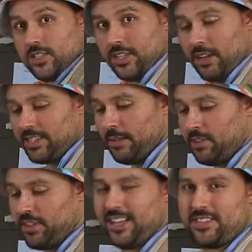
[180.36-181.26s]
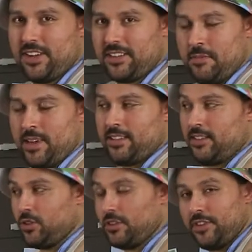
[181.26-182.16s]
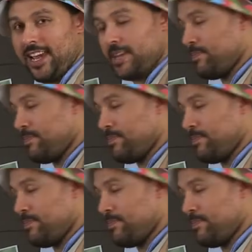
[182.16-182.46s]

So now it's time to transfer the meat into the frying